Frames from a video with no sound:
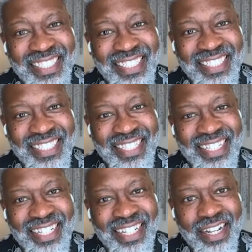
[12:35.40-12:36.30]

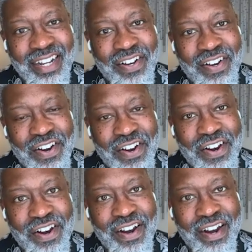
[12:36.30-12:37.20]

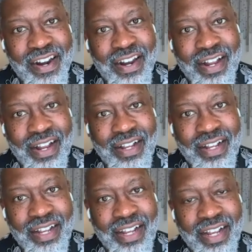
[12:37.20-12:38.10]

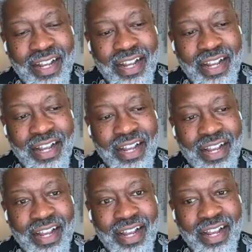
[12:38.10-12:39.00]

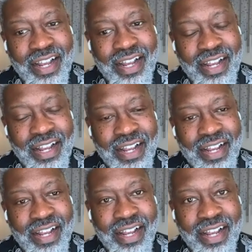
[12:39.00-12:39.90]

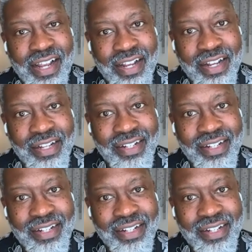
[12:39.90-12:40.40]
(silent)